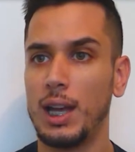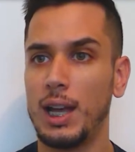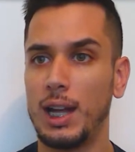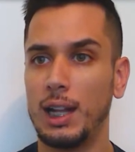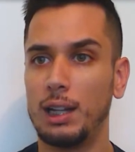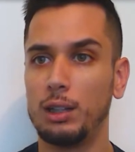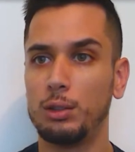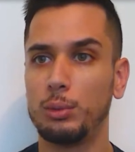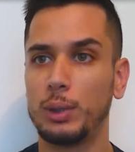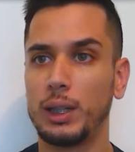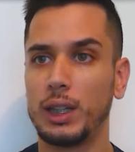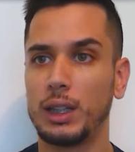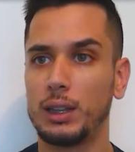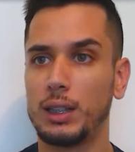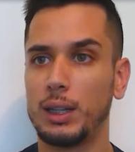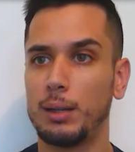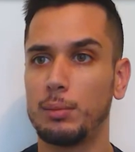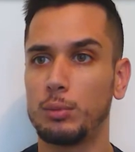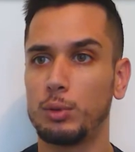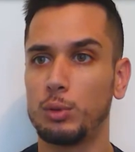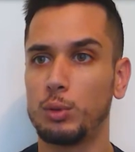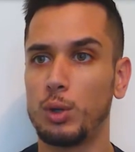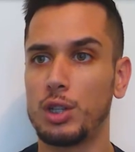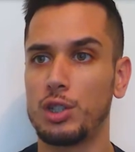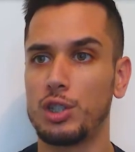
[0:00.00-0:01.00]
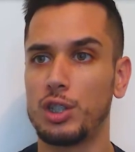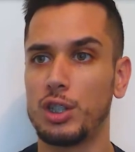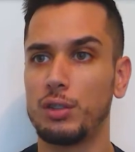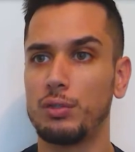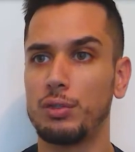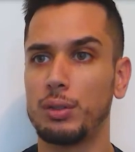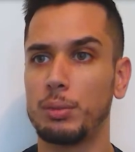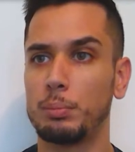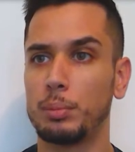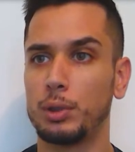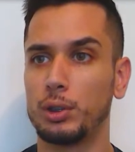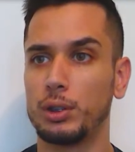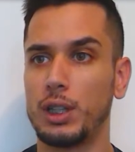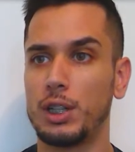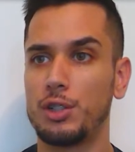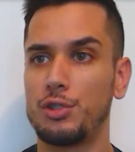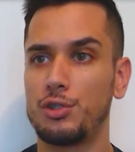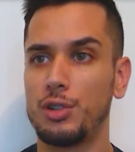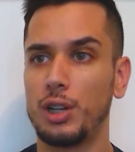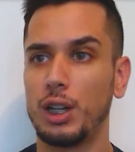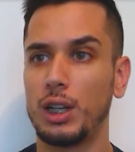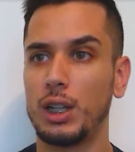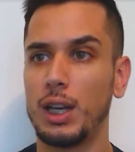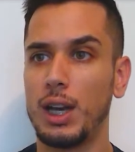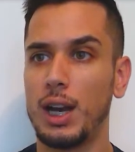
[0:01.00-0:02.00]
allowing them to achieve
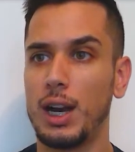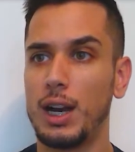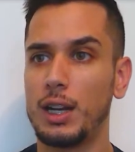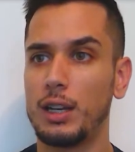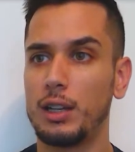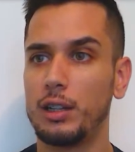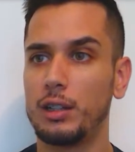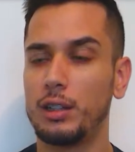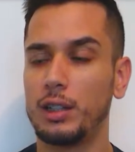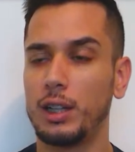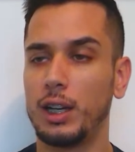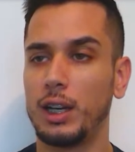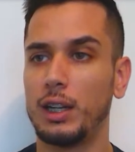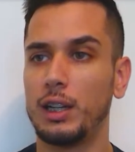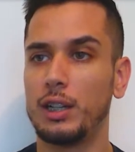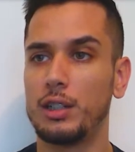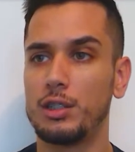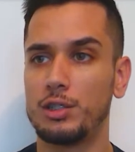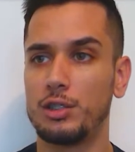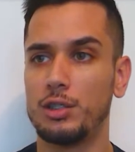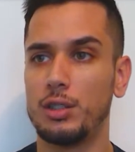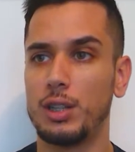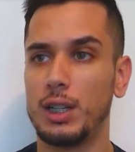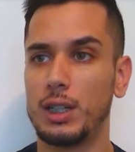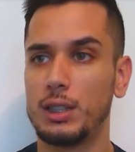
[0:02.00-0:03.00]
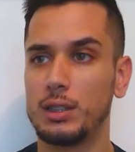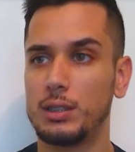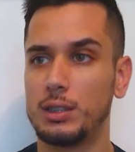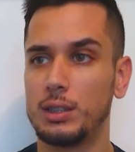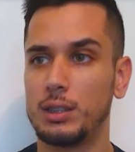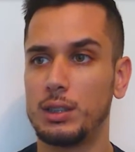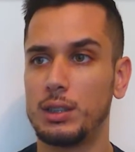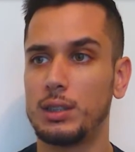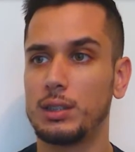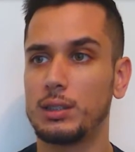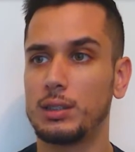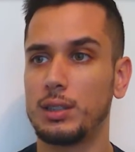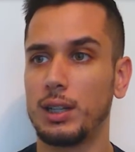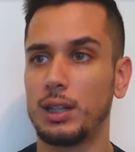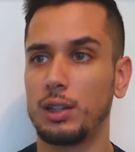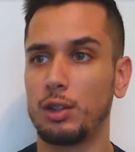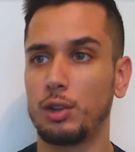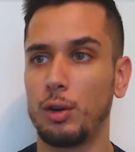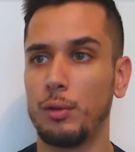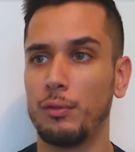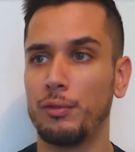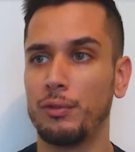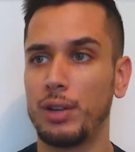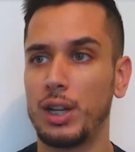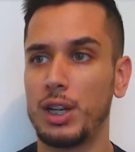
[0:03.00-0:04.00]
potentially higher energy densities than
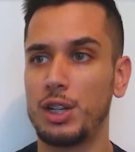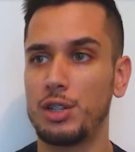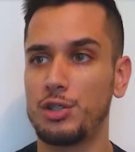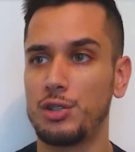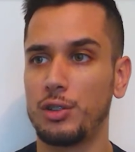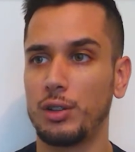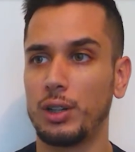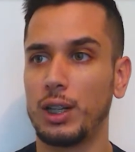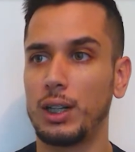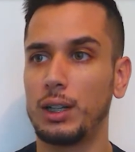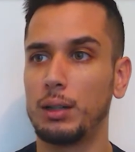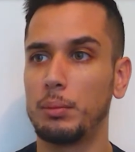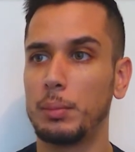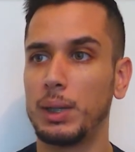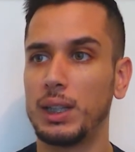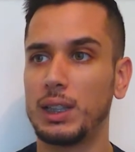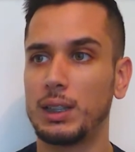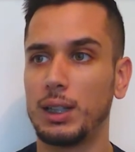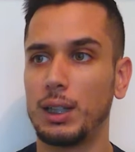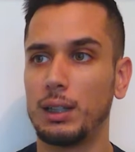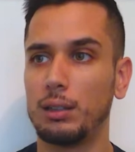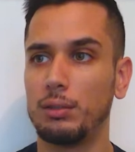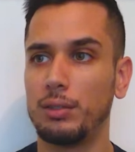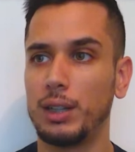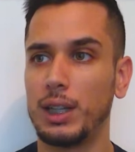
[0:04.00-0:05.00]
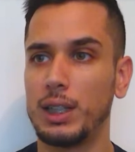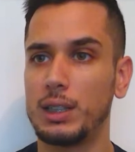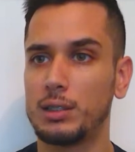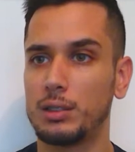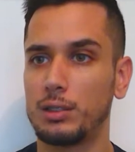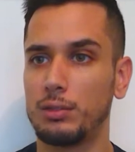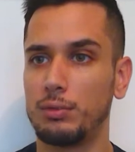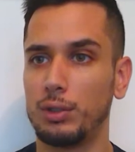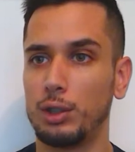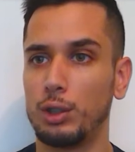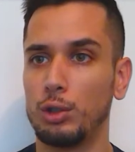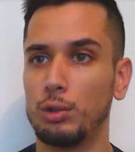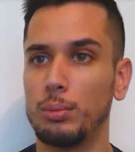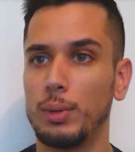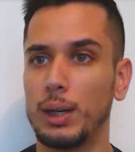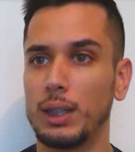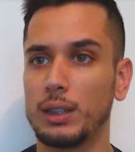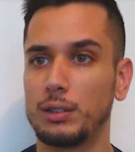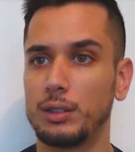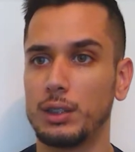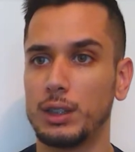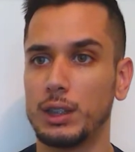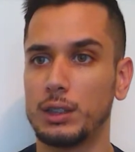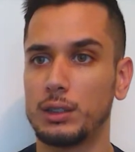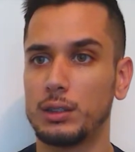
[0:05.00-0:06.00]
conventional metal-based flow
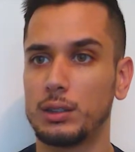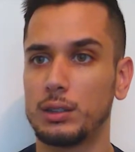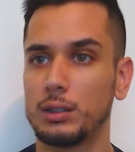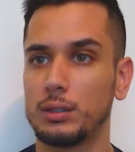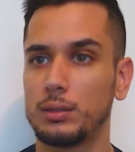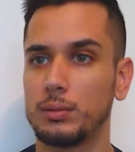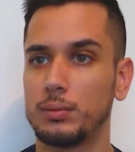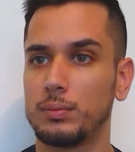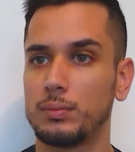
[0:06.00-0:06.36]
batteries.